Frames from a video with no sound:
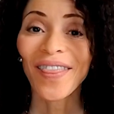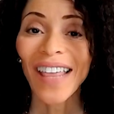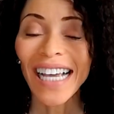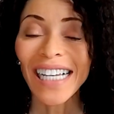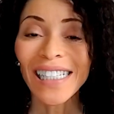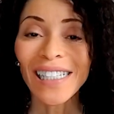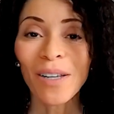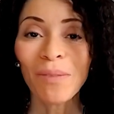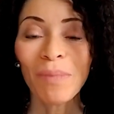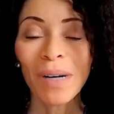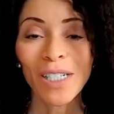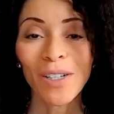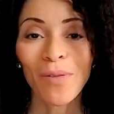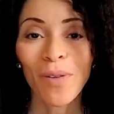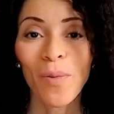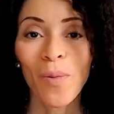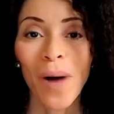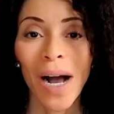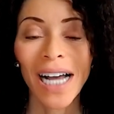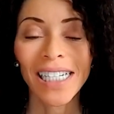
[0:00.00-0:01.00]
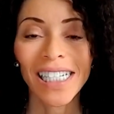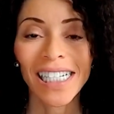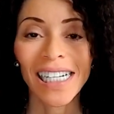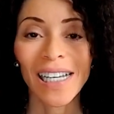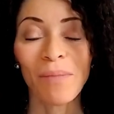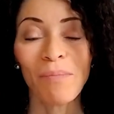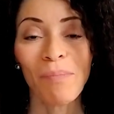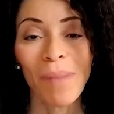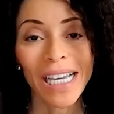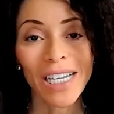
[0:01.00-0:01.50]
Thanks so much for
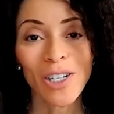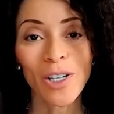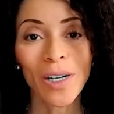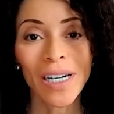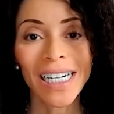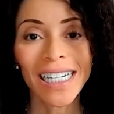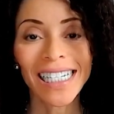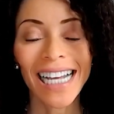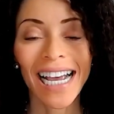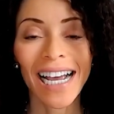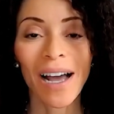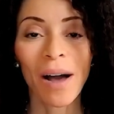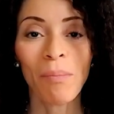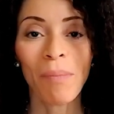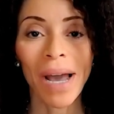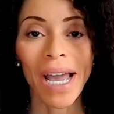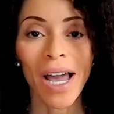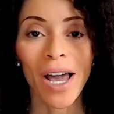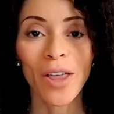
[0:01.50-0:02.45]
watching. Make sure to check out my